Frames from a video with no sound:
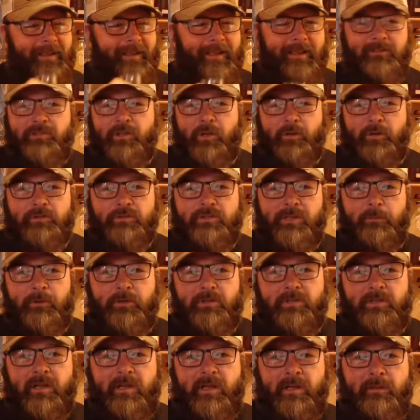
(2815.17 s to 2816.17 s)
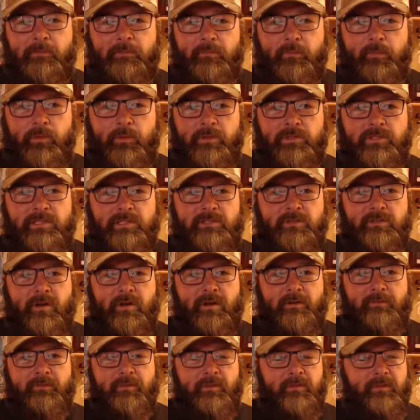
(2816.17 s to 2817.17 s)
until summertime when she's
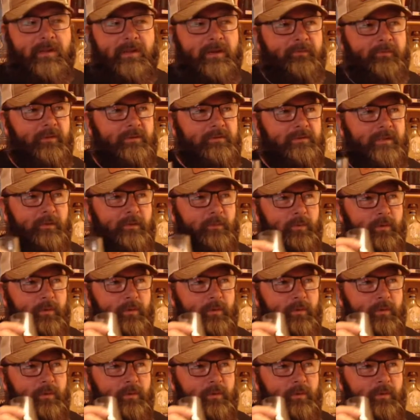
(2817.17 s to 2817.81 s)
off, and then it feels like